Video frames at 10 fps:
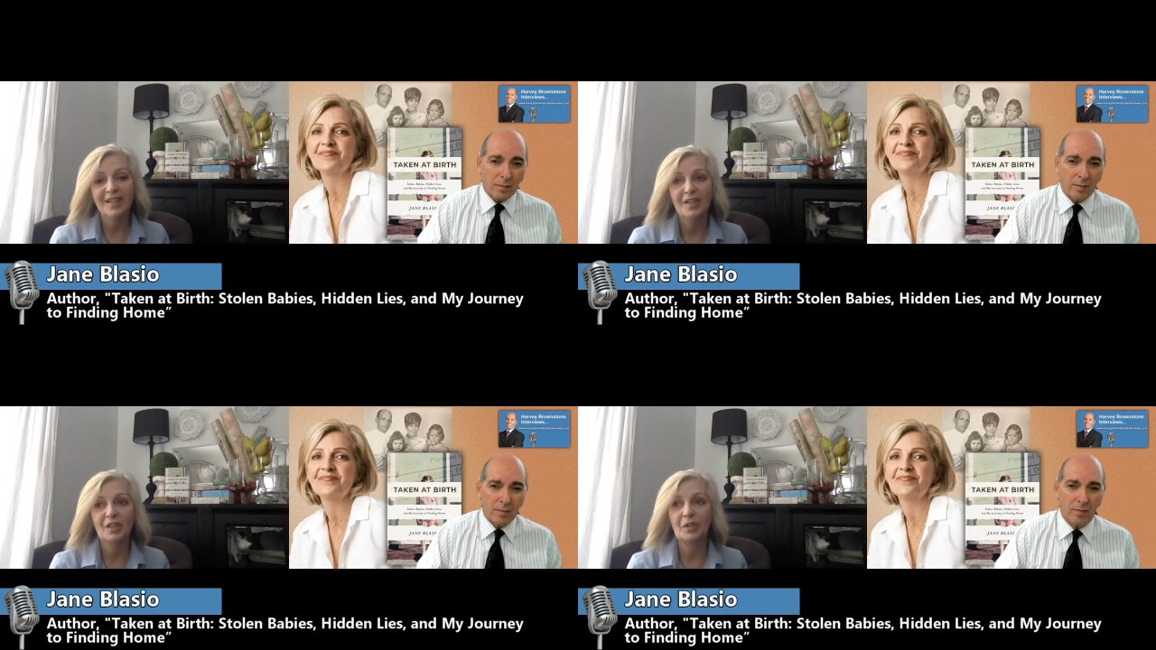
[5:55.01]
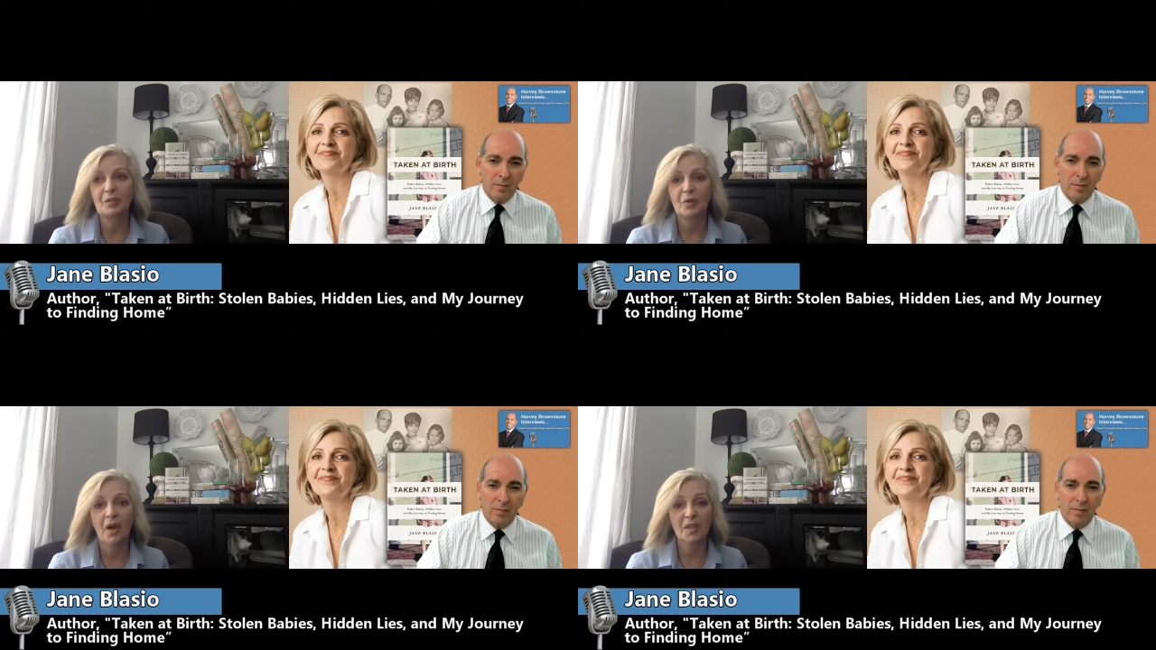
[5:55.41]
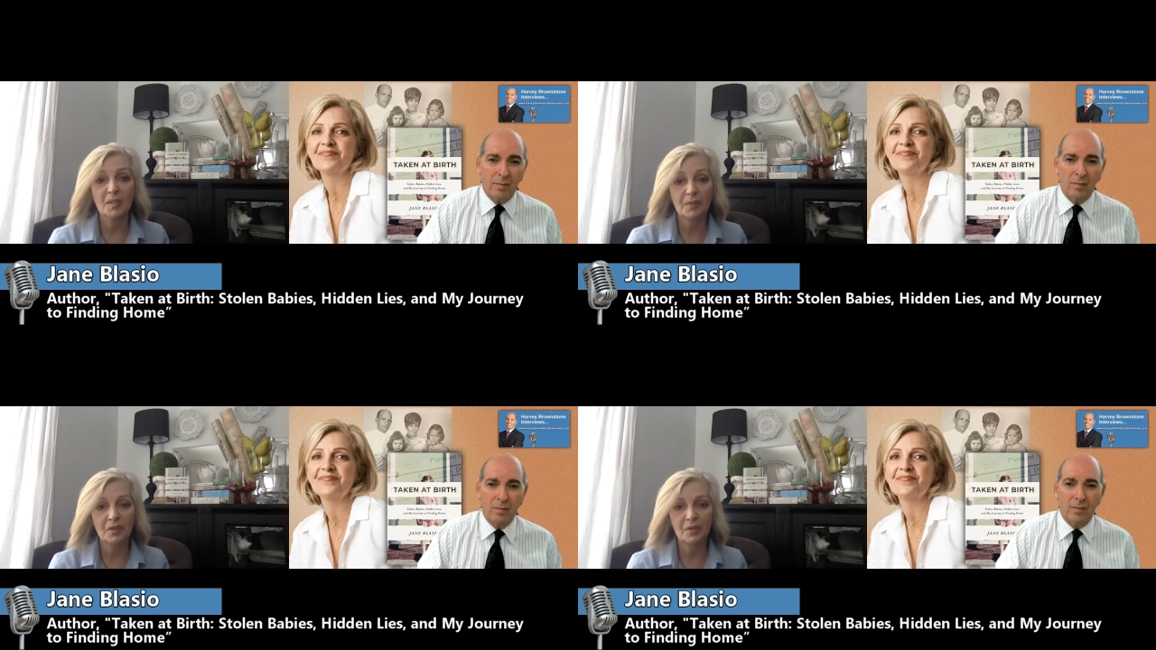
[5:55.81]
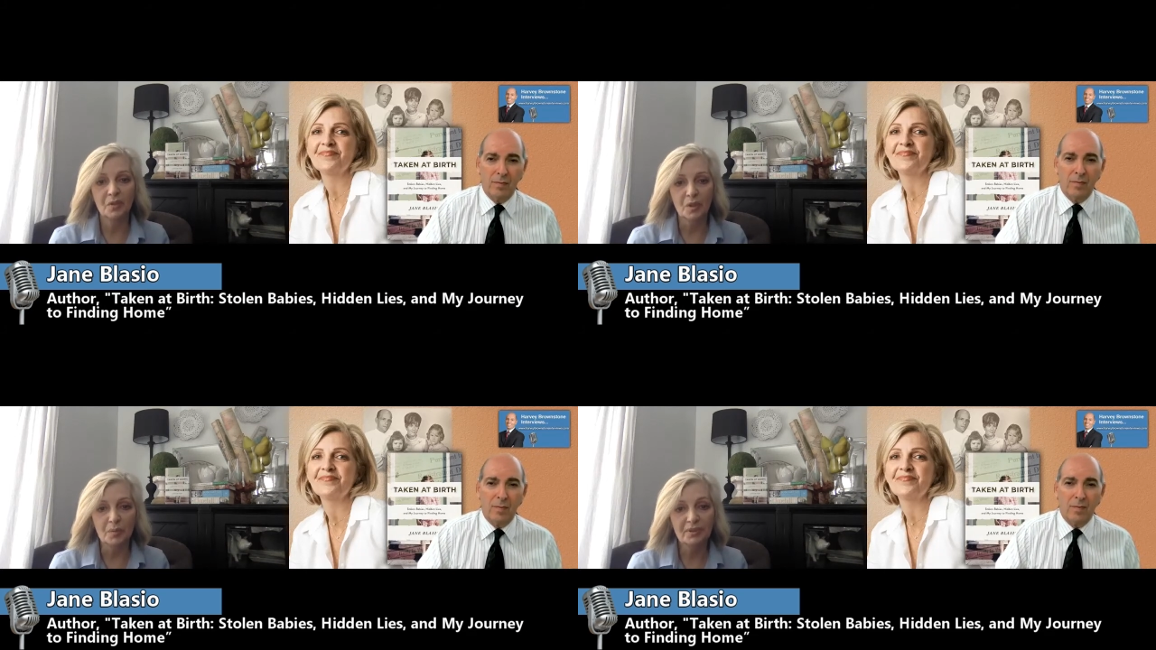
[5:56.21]
Speaker 1: you know, to a hospital
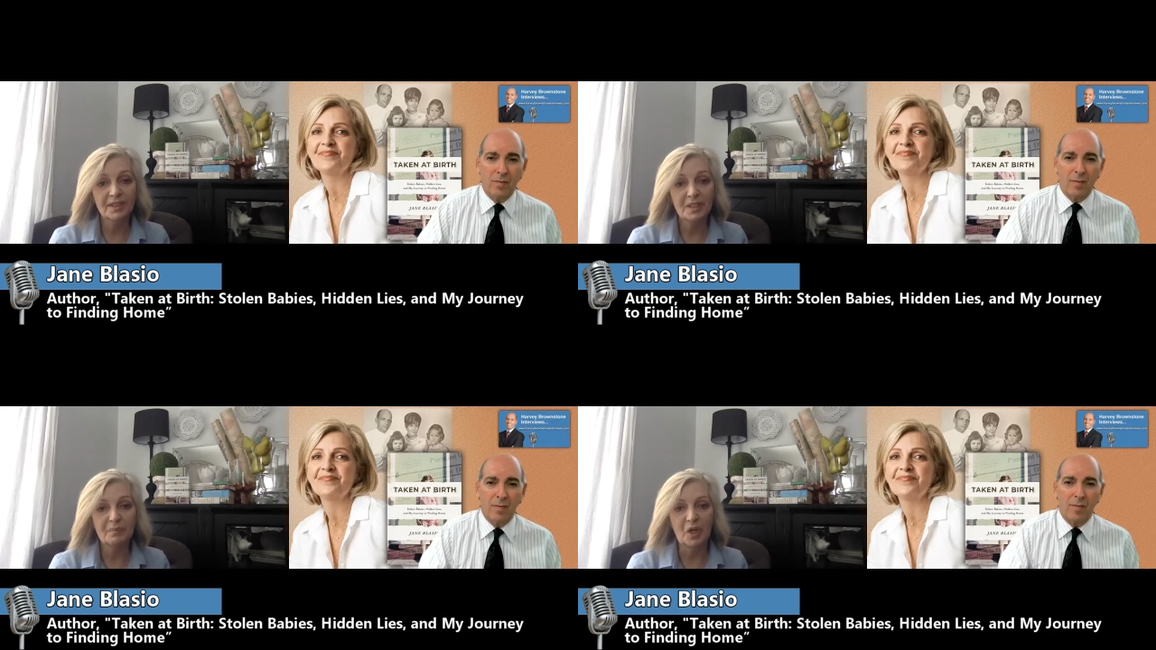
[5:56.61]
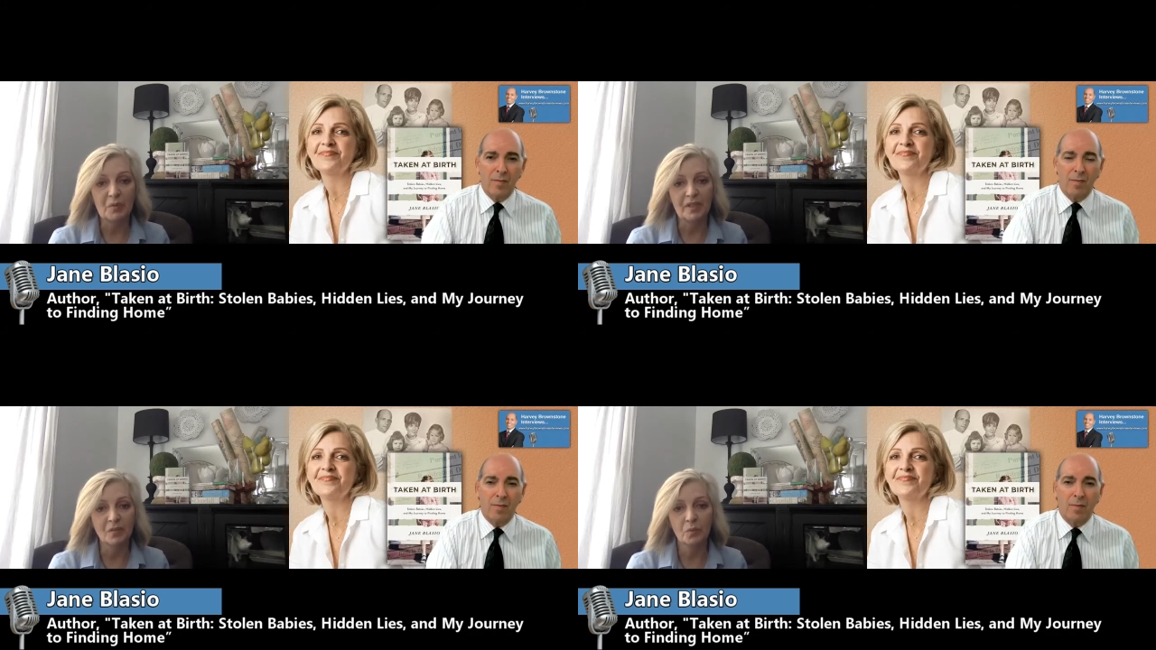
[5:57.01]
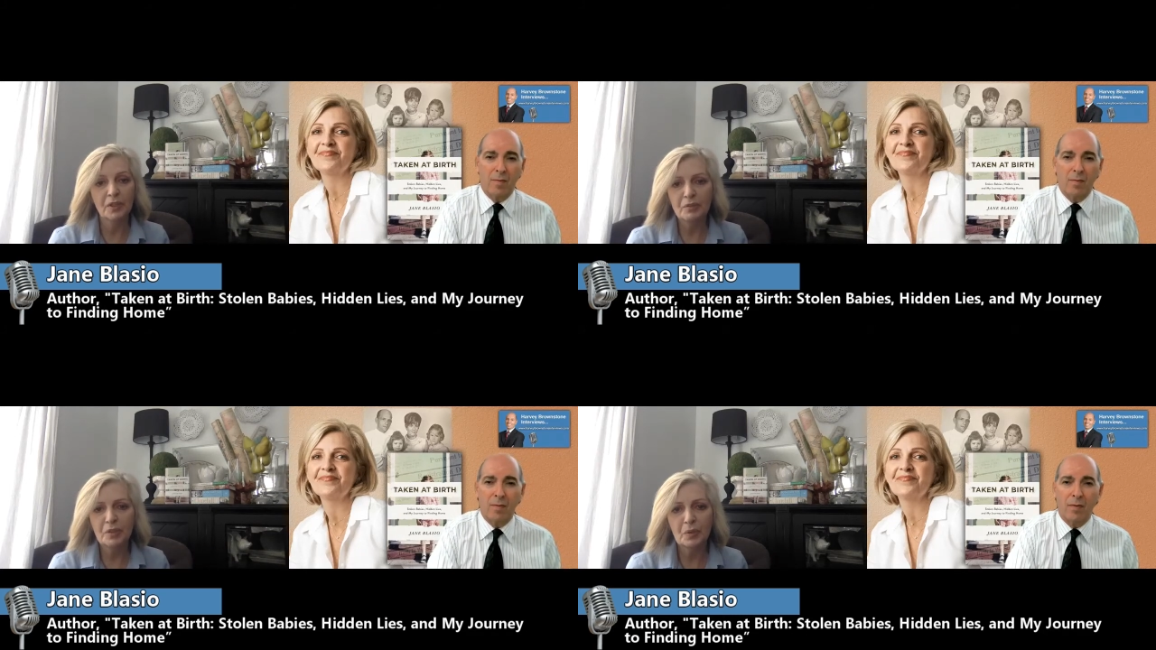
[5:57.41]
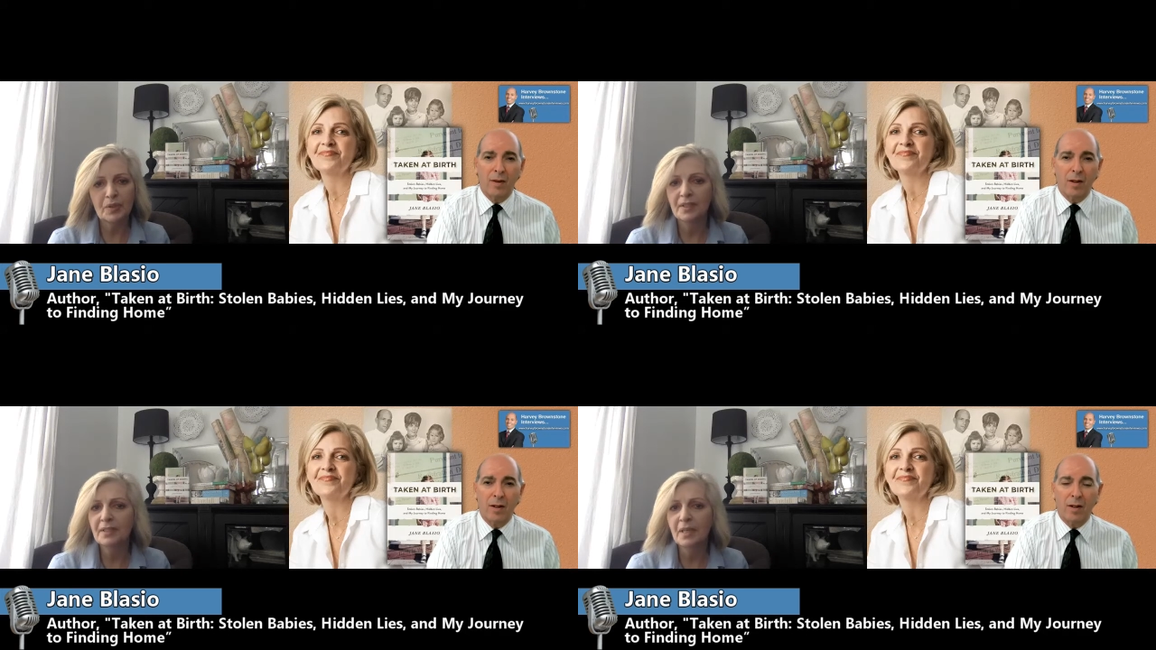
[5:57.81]
or a police department, what do you do with
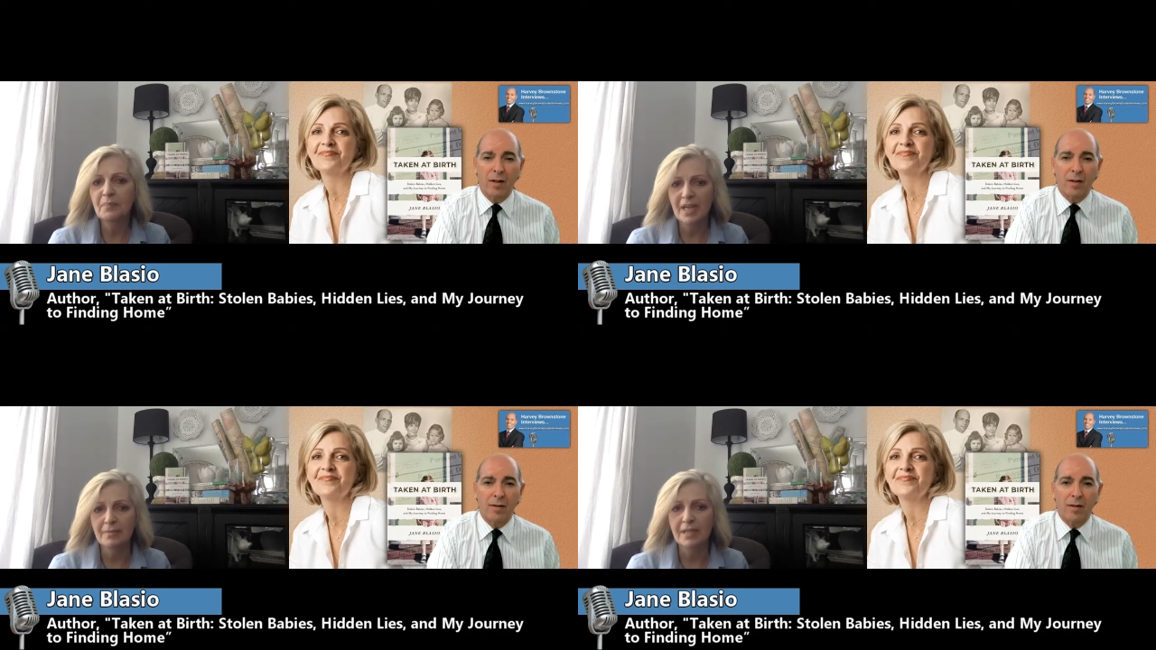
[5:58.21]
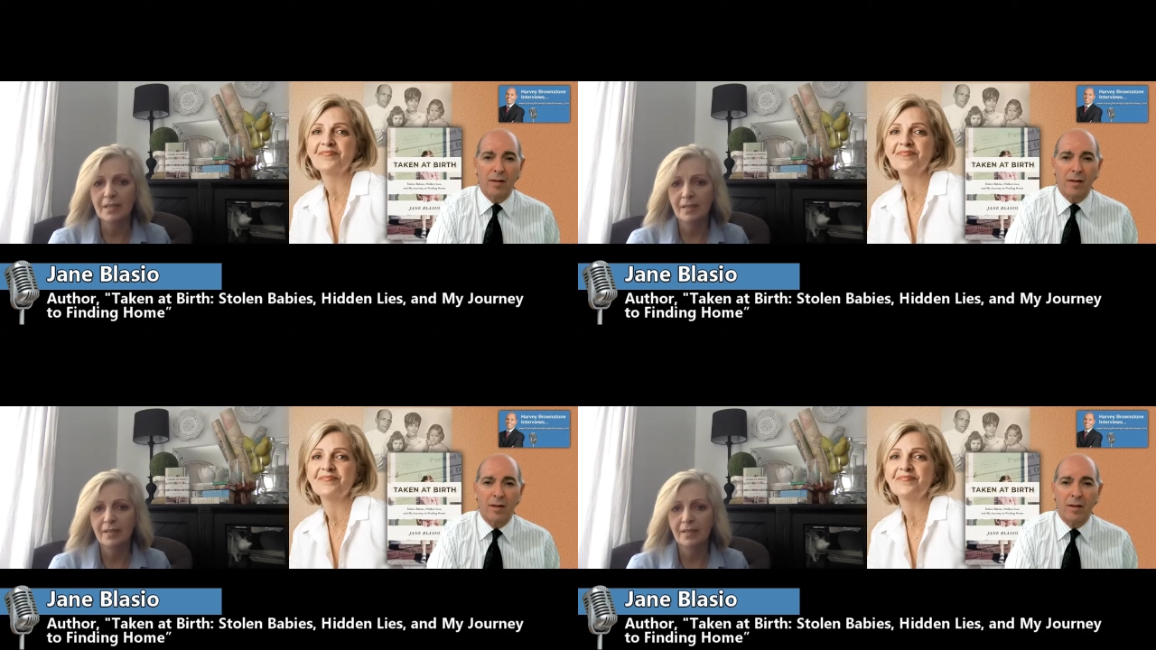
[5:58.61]
a dead baby?